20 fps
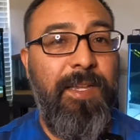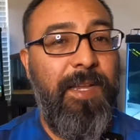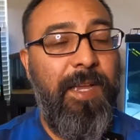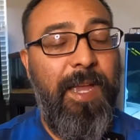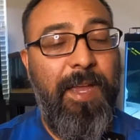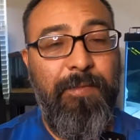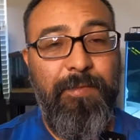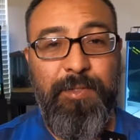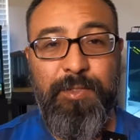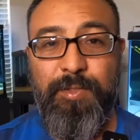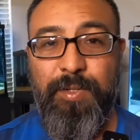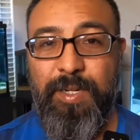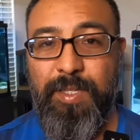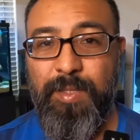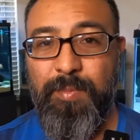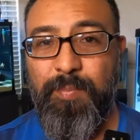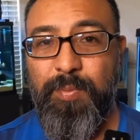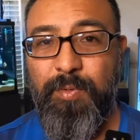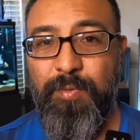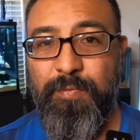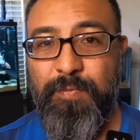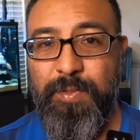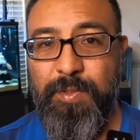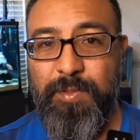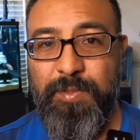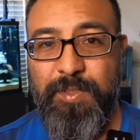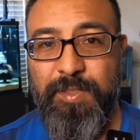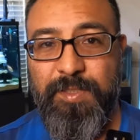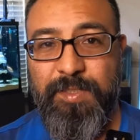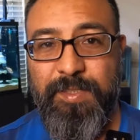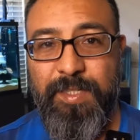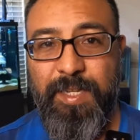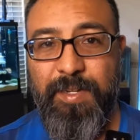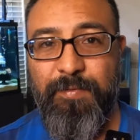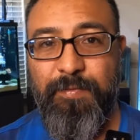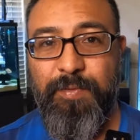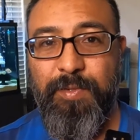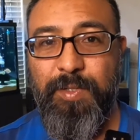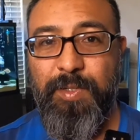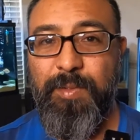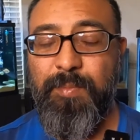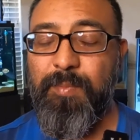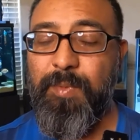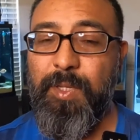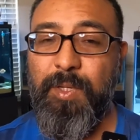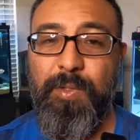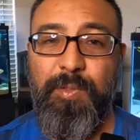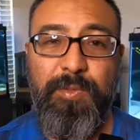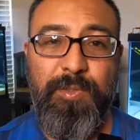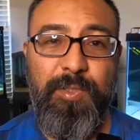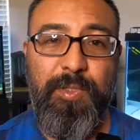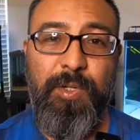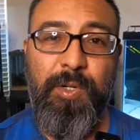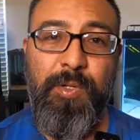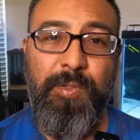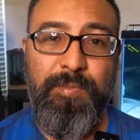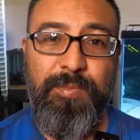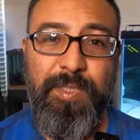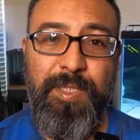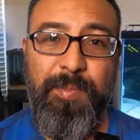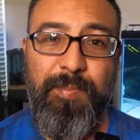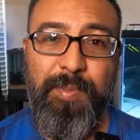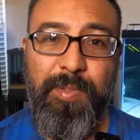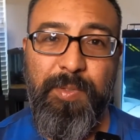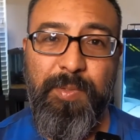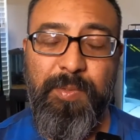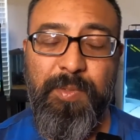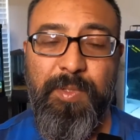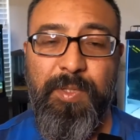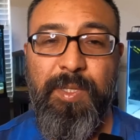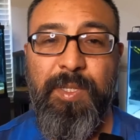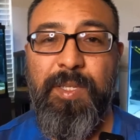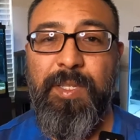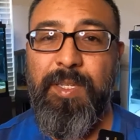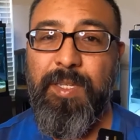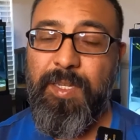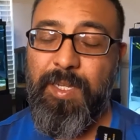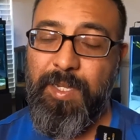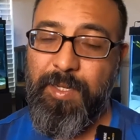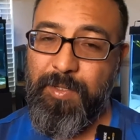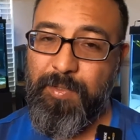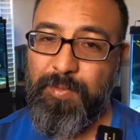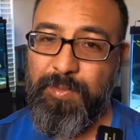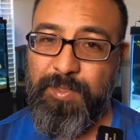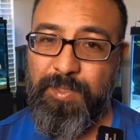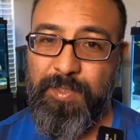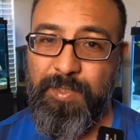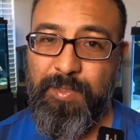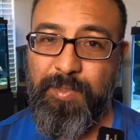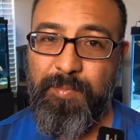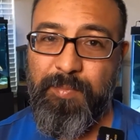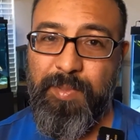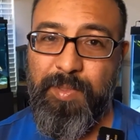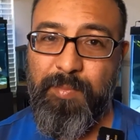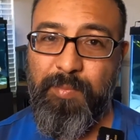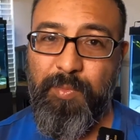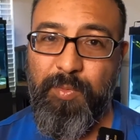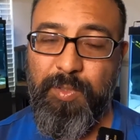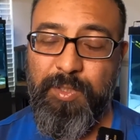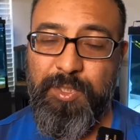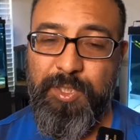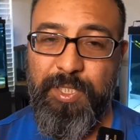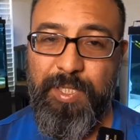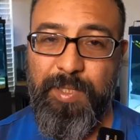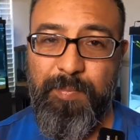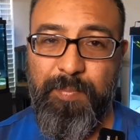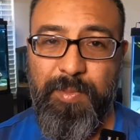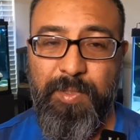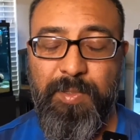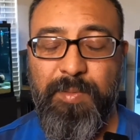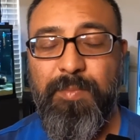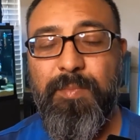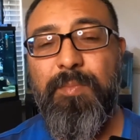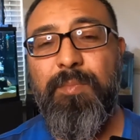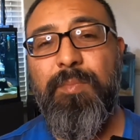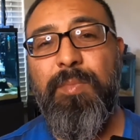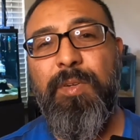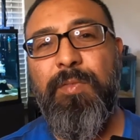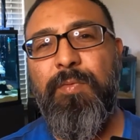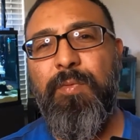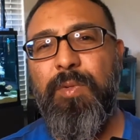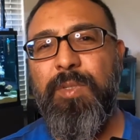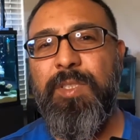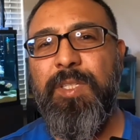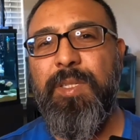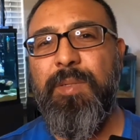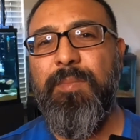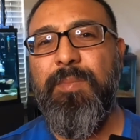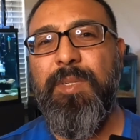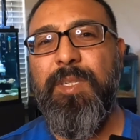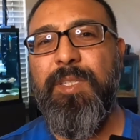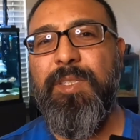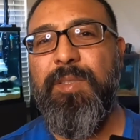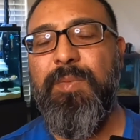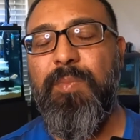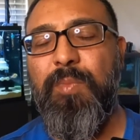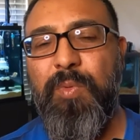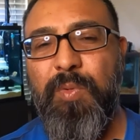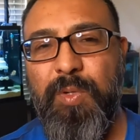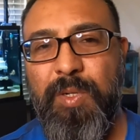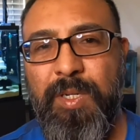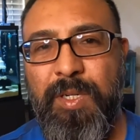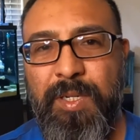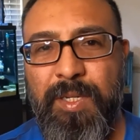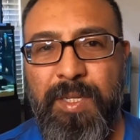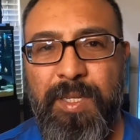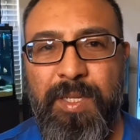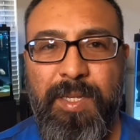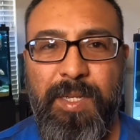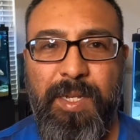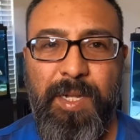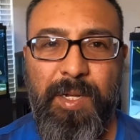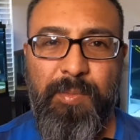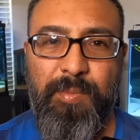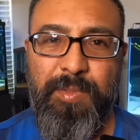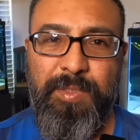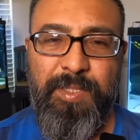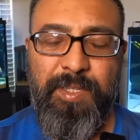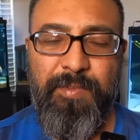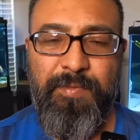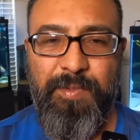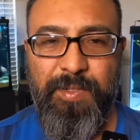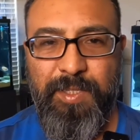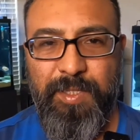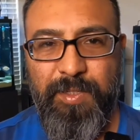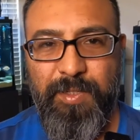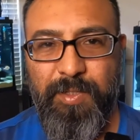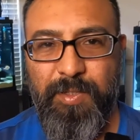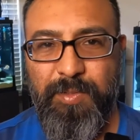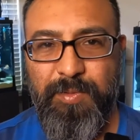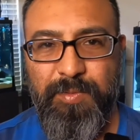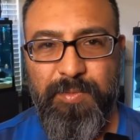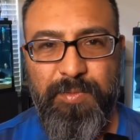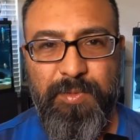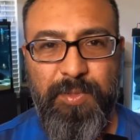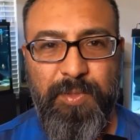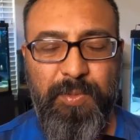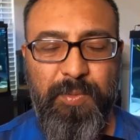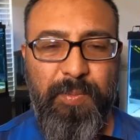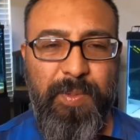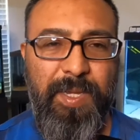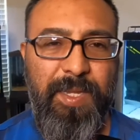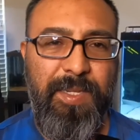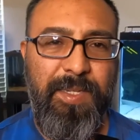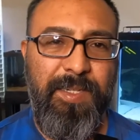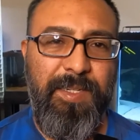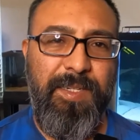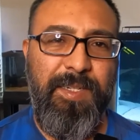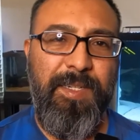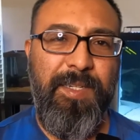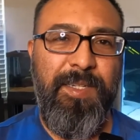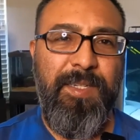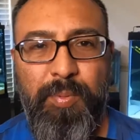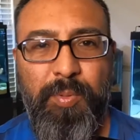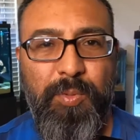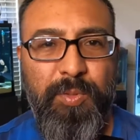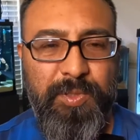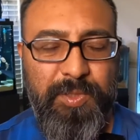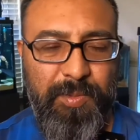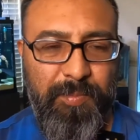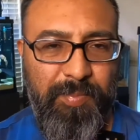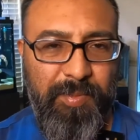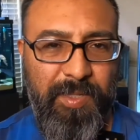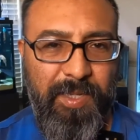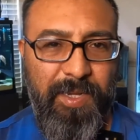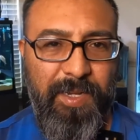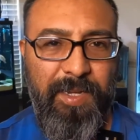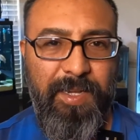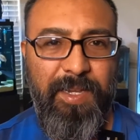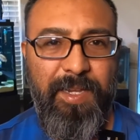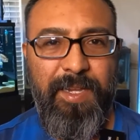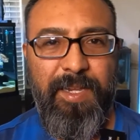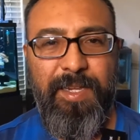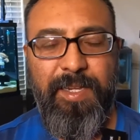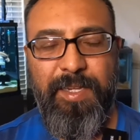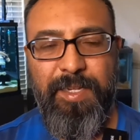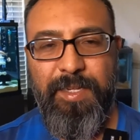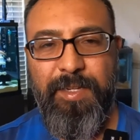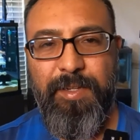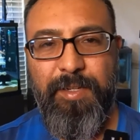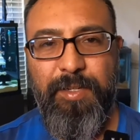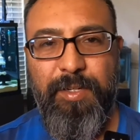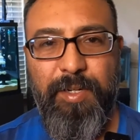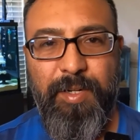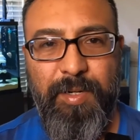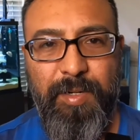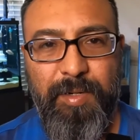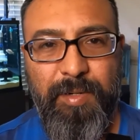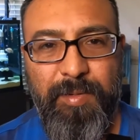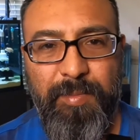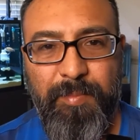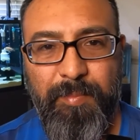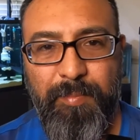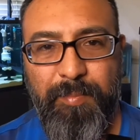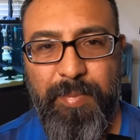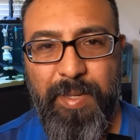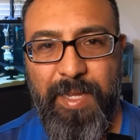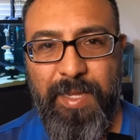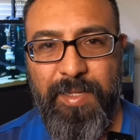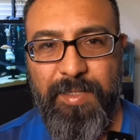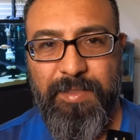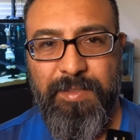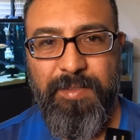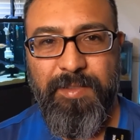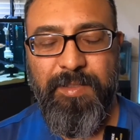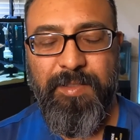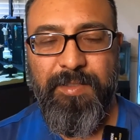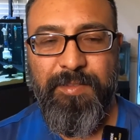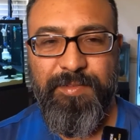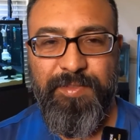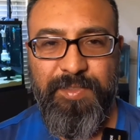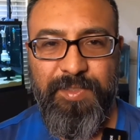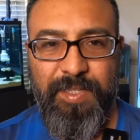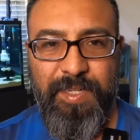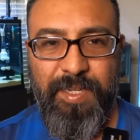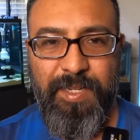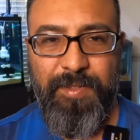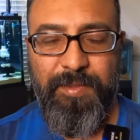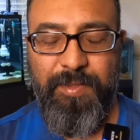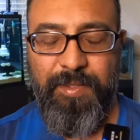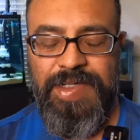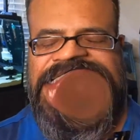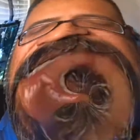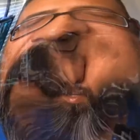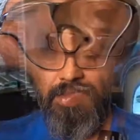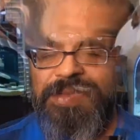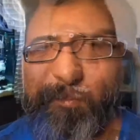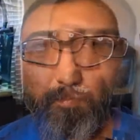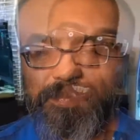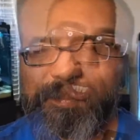I haven't tried the pool filter sand from Lowe's or Home Depot. I know it's a little bit more cheaper, but for 10 bucks more, I would definitely go to a pool supply and get your bags of sand there.